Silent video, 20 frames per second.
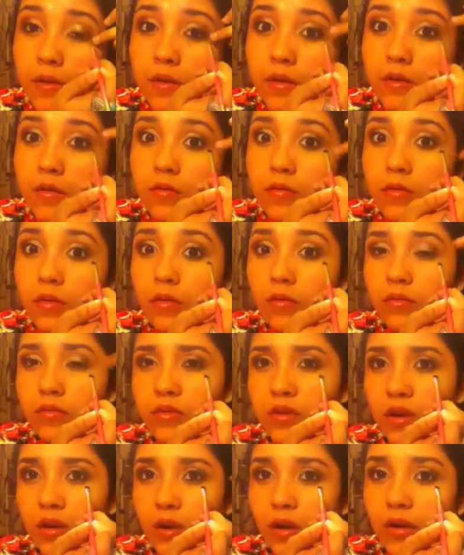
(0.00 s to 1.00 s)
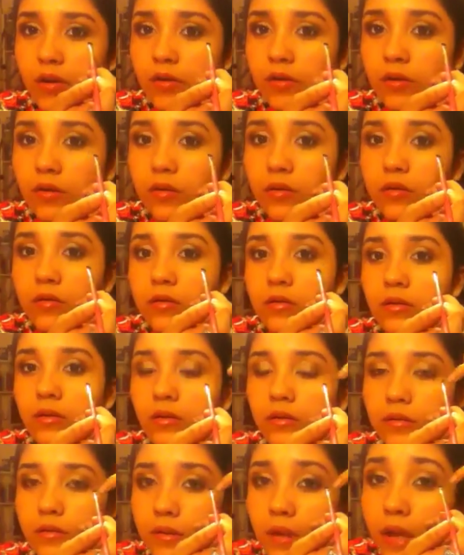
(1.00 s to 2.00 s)
Don't tug on your
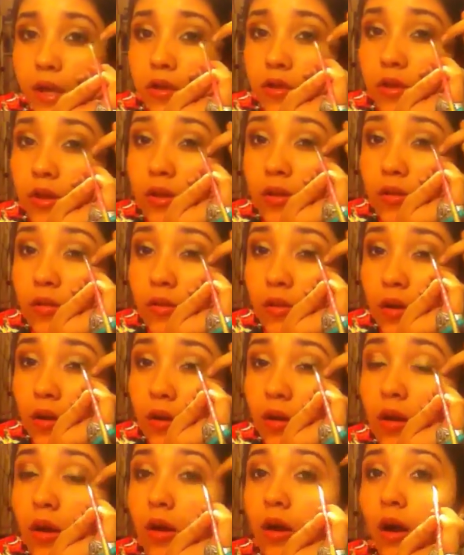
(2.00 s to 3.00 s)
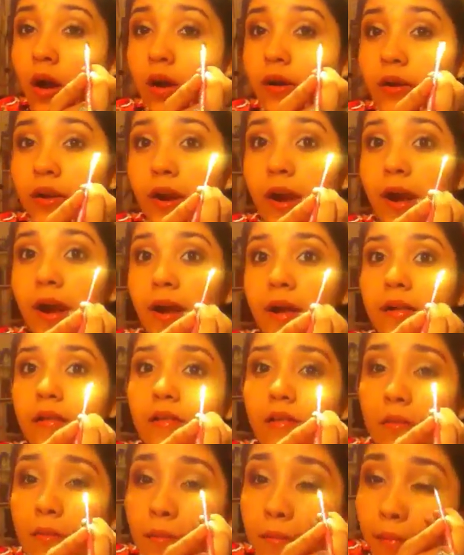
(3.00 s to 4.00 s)
lash line, sorry. On your eyes,
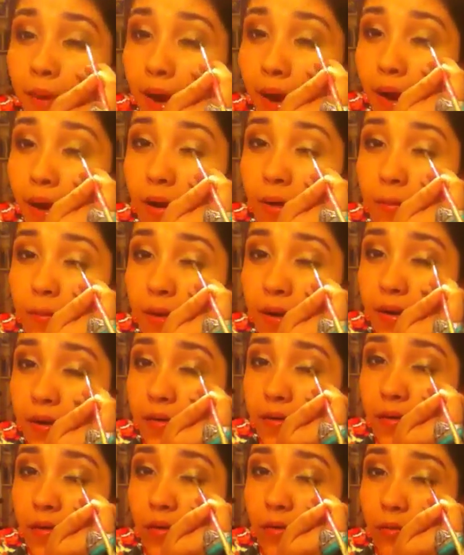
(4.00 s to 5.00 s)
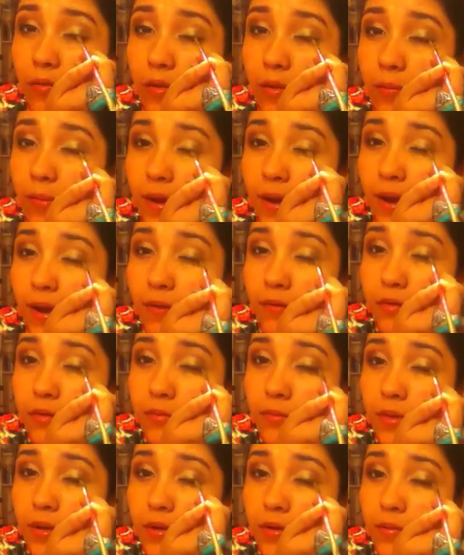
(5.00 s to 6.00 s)
it's bad, but it's a really bad habit of
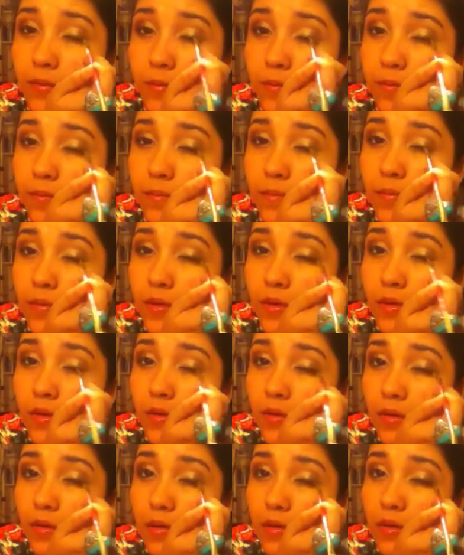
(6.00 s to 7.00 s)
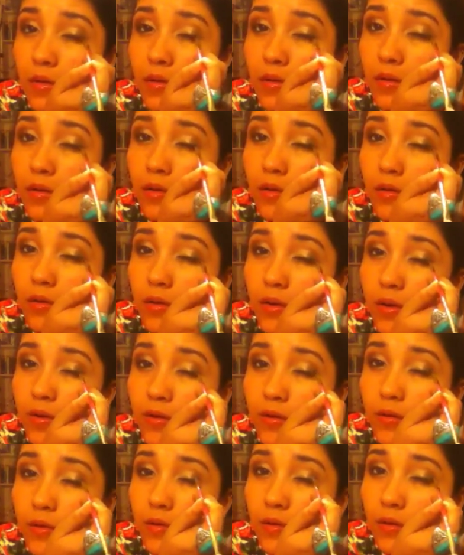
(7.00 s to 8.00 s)
mine. And
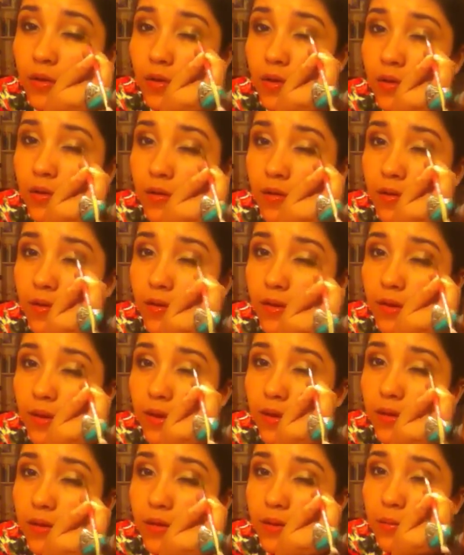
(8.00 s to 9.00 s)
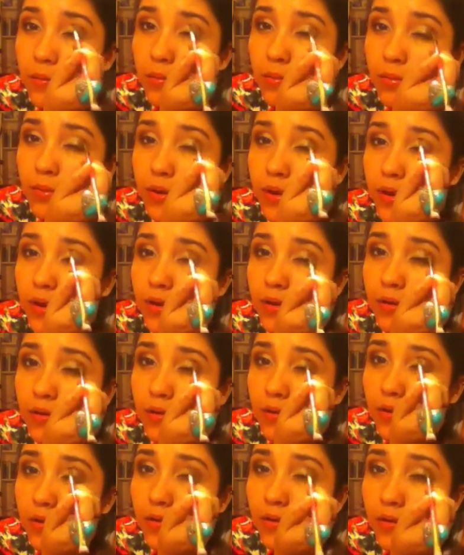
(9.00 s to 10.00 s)
then you can slightly bring it
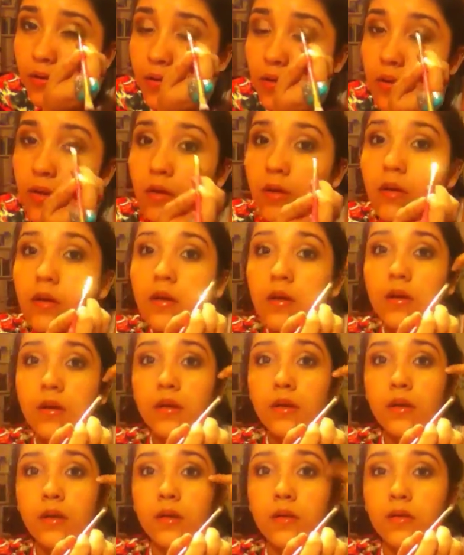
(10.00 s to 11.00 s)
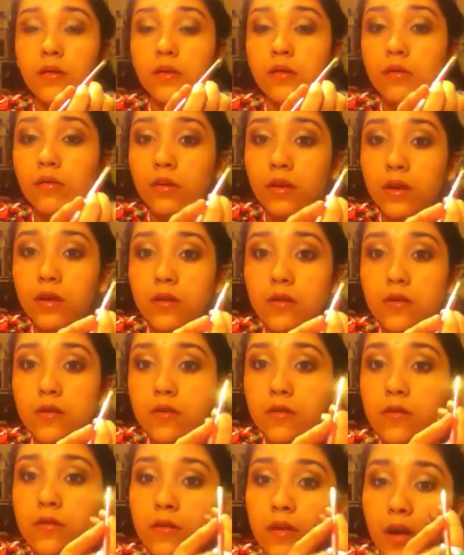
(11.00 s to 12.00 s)
in the
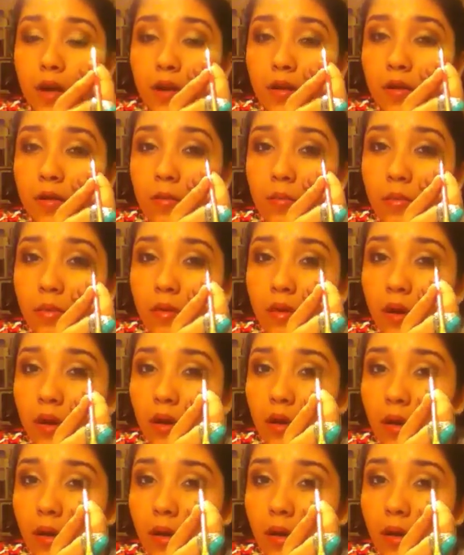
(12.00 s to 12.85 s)
crease to kind of smoke it up.